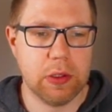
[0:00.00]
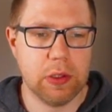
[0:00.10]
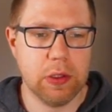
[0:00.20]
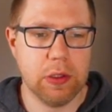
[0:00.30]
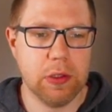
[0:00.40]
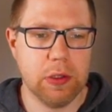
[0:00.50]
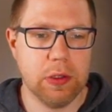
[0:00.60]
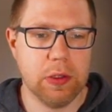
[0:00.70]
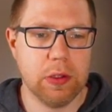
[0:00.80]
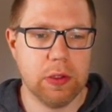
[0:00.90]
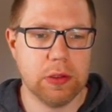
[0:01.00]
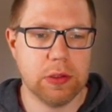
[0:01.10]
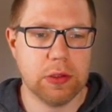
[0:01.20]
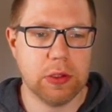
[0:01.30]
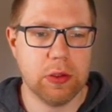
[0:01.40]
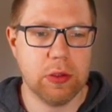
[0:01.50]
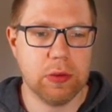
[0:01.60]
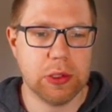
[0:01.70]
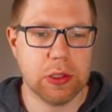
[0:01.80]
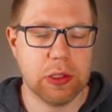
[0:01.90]
Uh, so
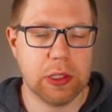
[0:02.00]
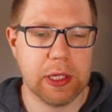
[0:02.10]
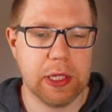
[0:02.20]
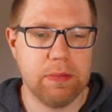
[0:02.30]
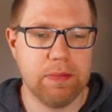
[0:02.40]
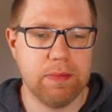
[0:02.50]
I'm just going to click in.